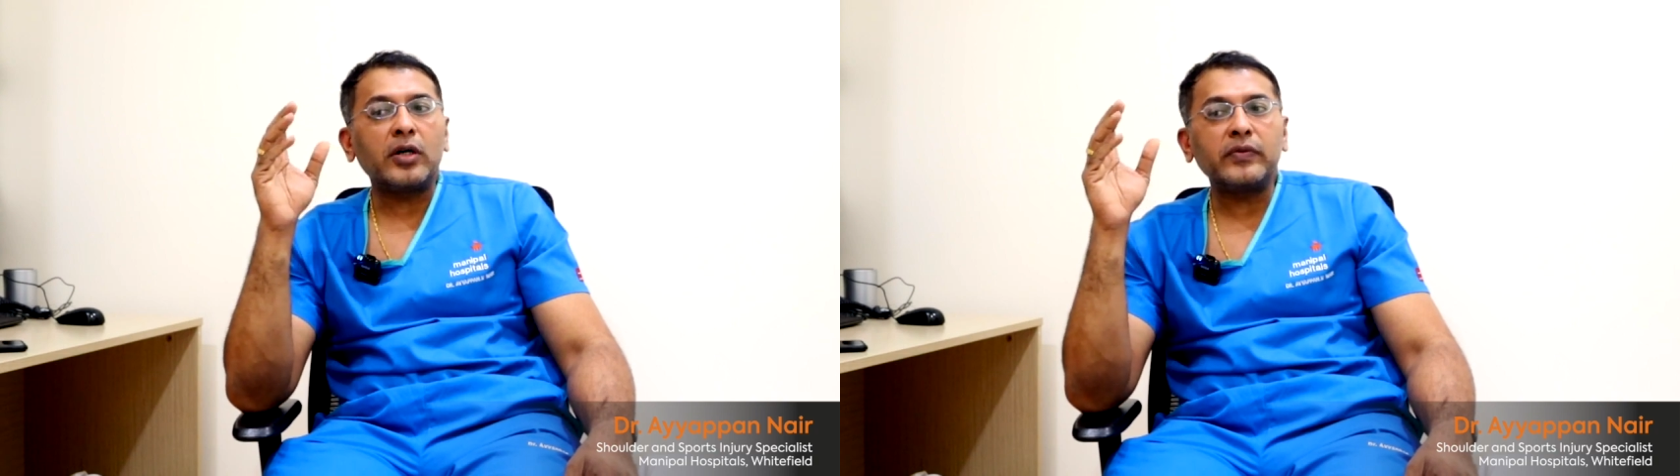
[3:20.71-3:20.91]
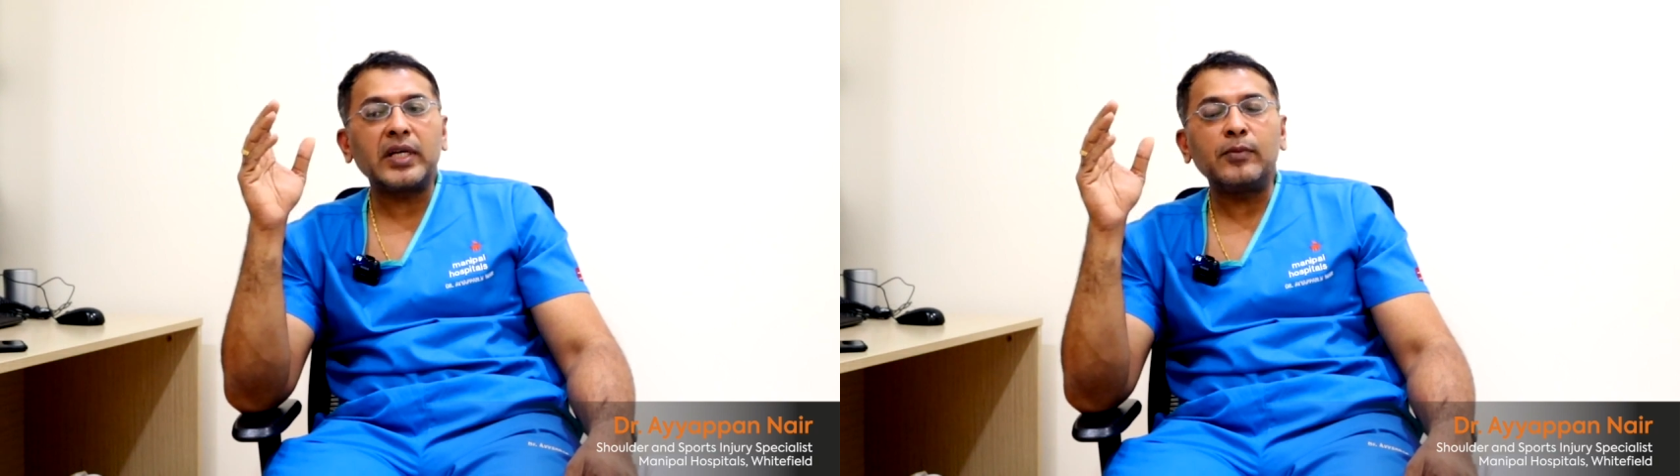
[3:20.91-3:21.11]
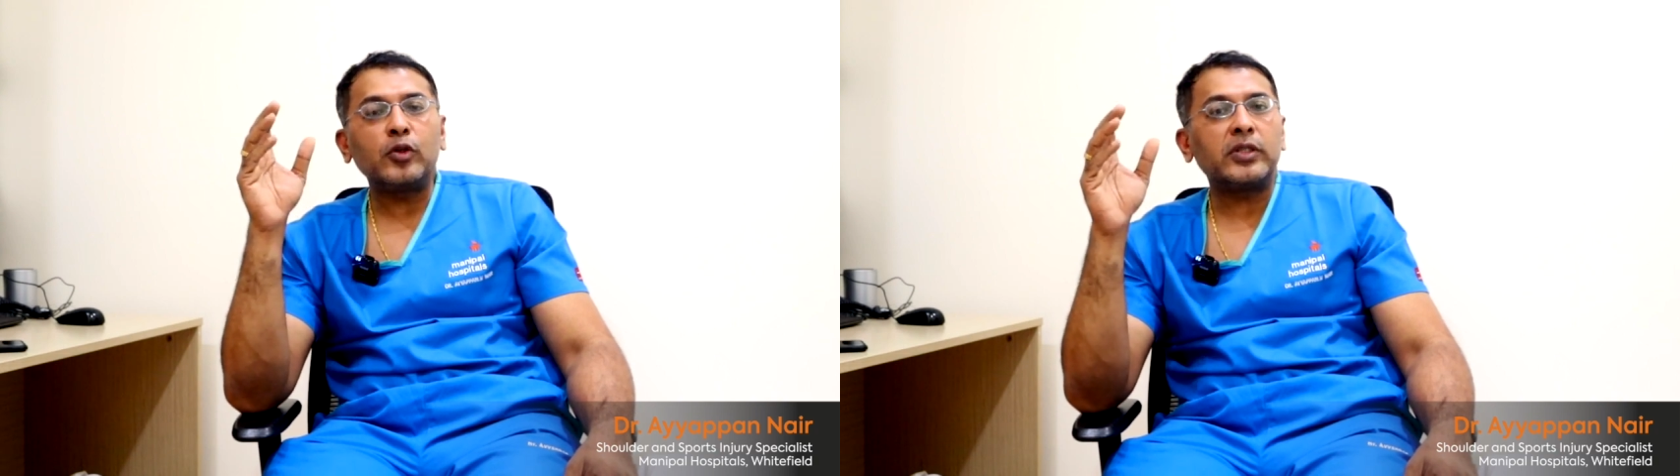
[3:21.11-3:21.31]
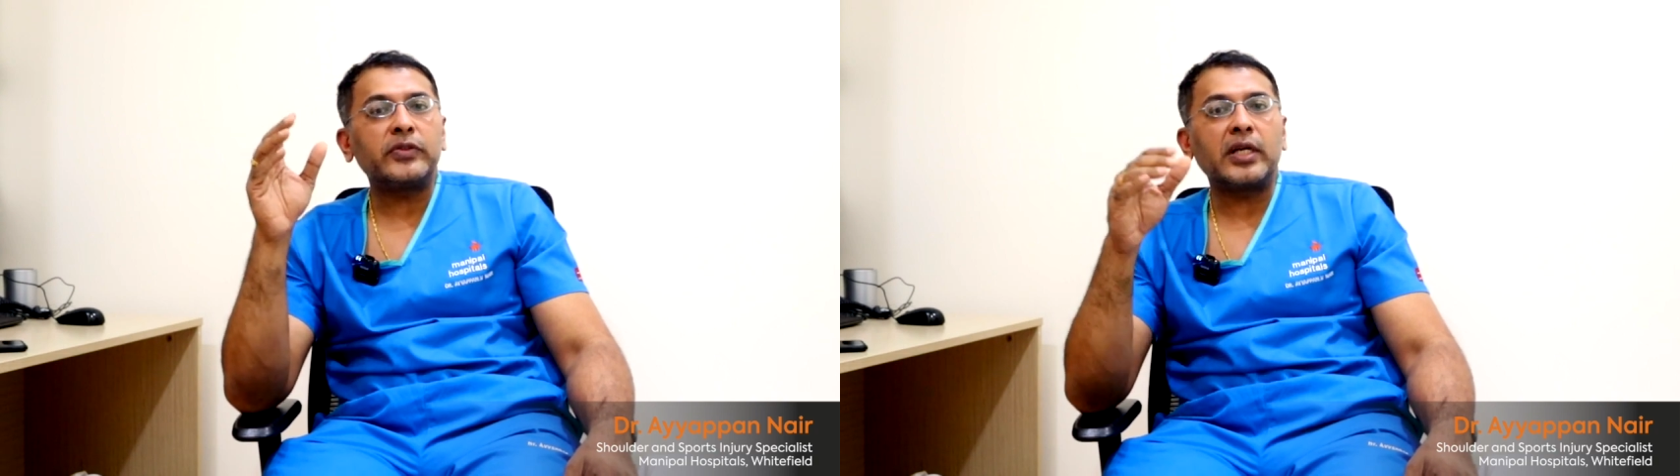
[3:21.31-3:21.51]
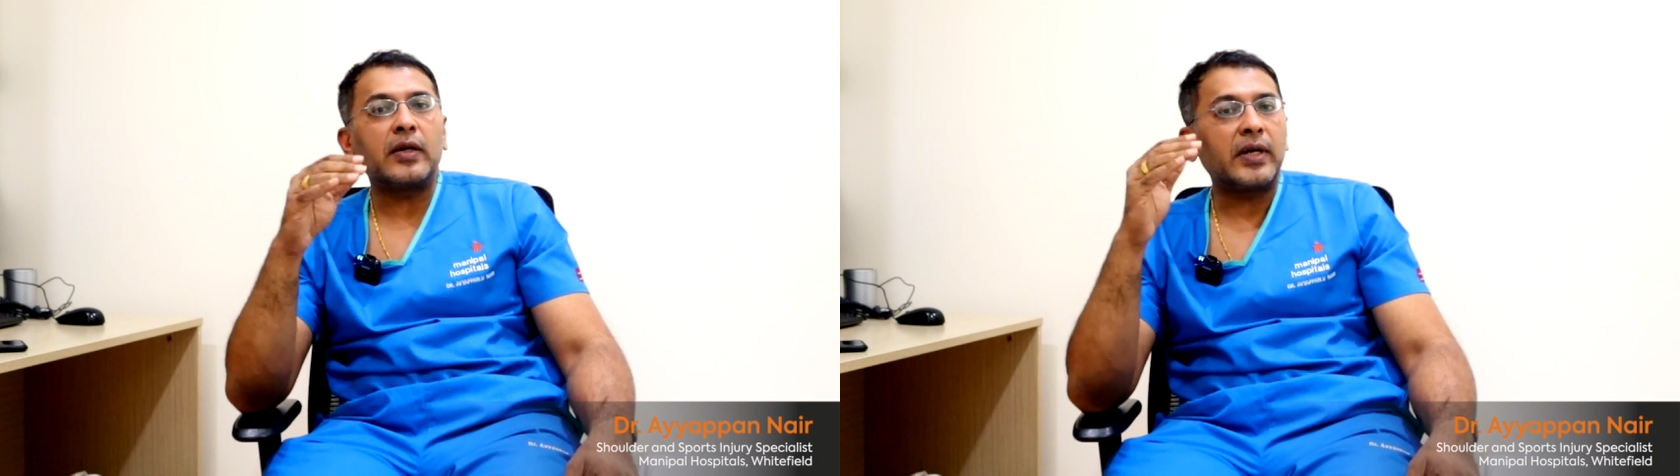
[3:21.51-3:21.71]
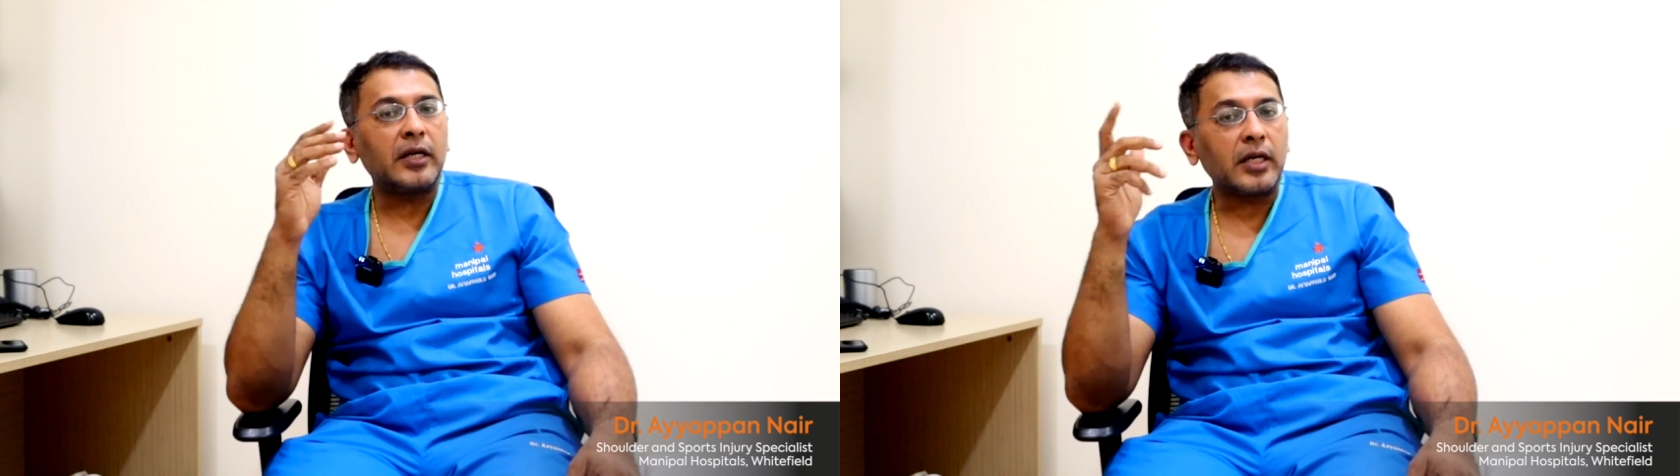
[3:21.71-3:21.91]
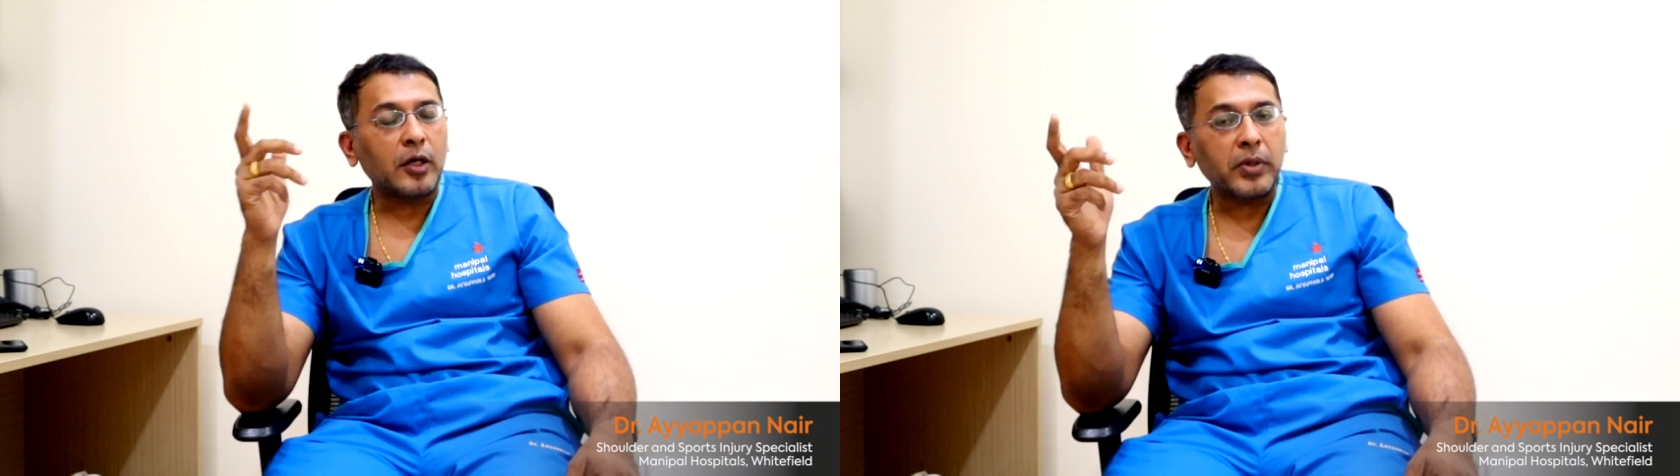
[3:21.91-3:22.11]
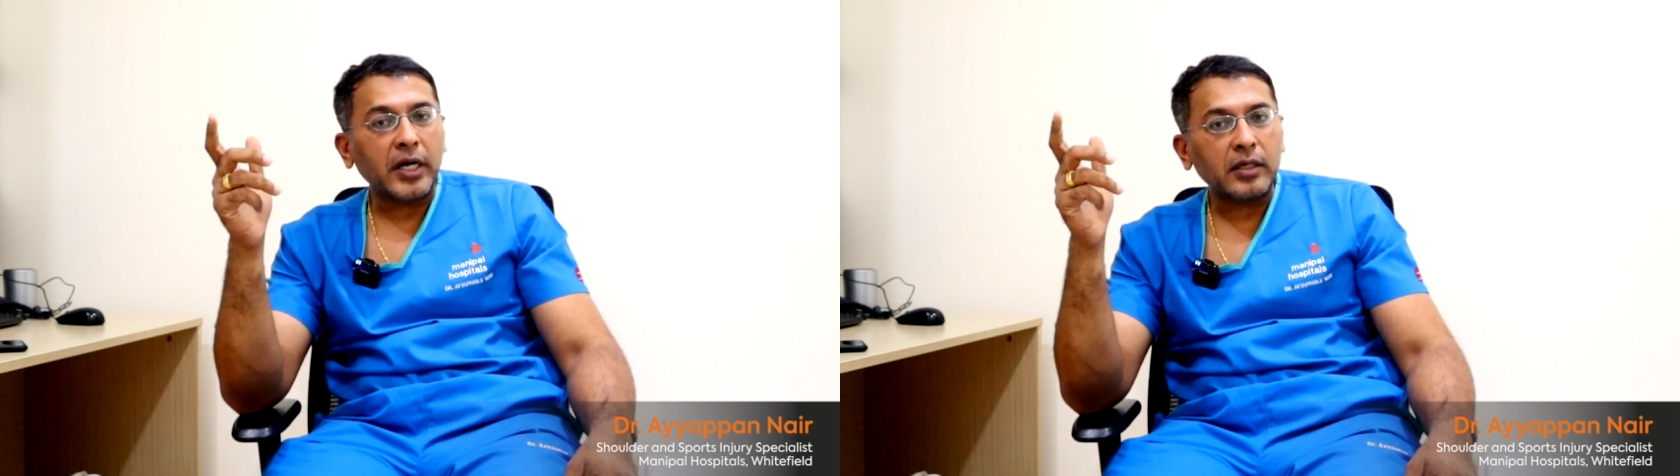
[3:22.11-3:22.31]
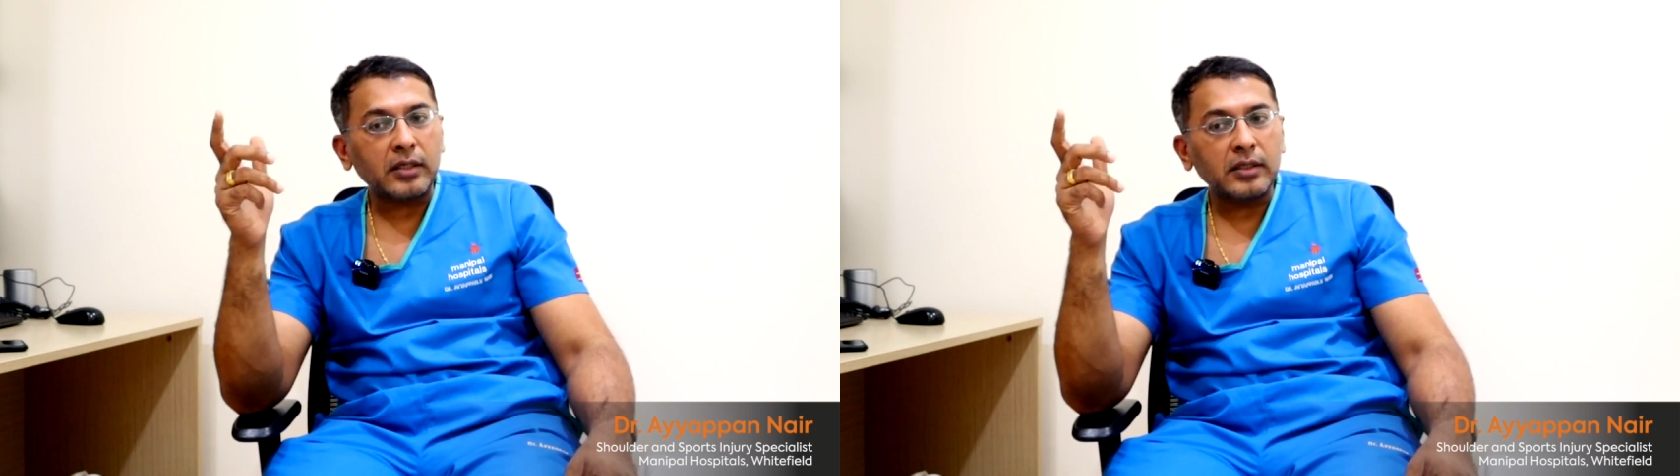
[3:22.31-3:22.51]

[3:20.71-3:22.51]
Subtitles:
of time to just recover and recuperate.